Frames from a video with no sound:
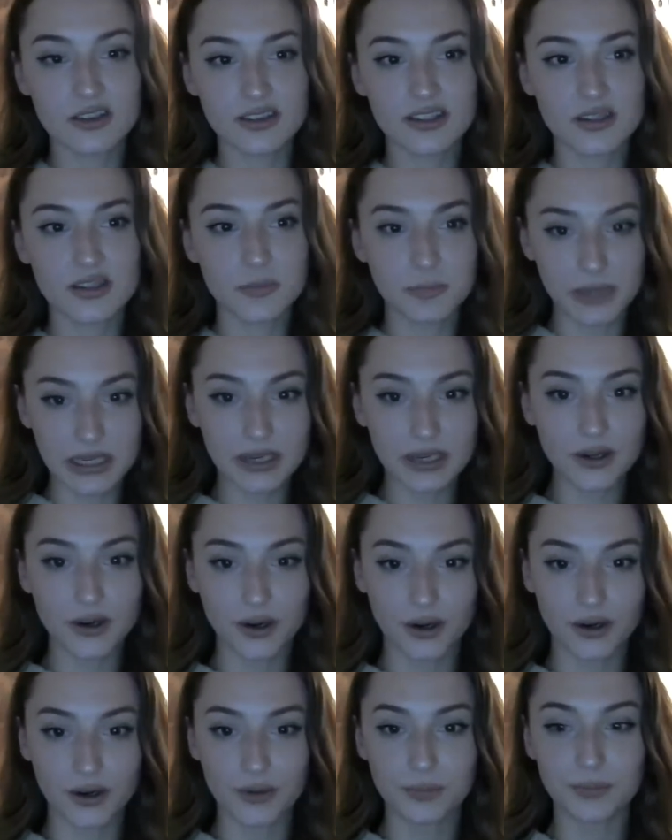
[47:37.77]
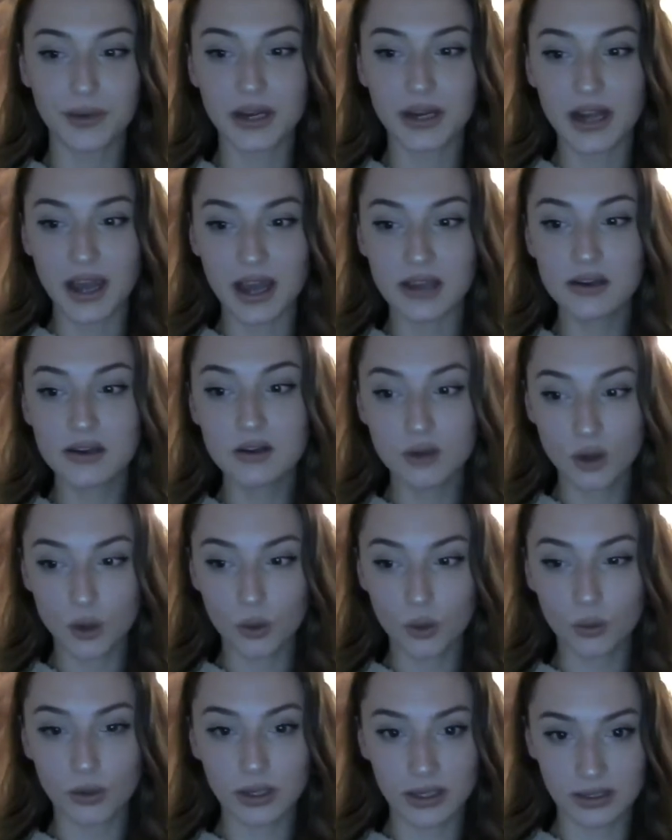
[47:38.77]
speaker, but I
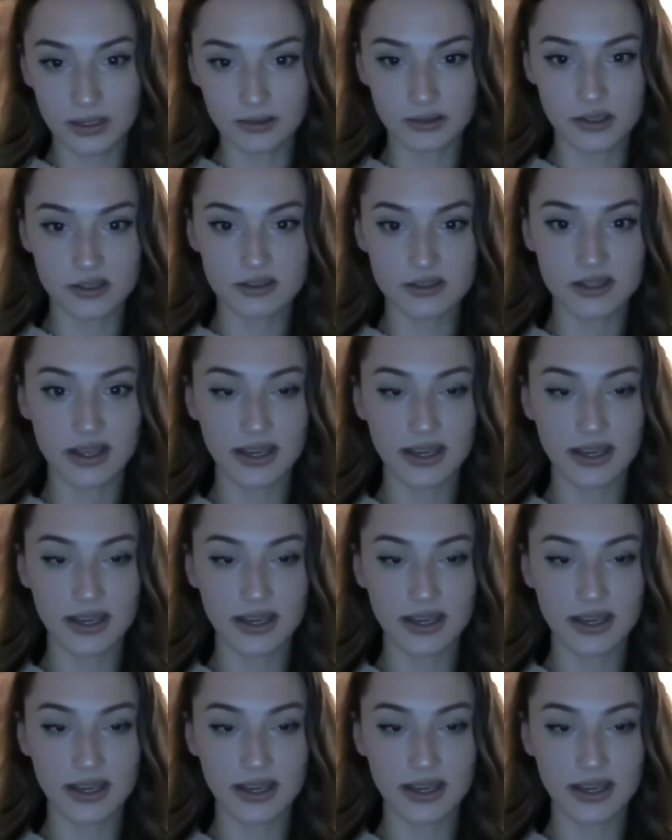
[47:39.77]
know English.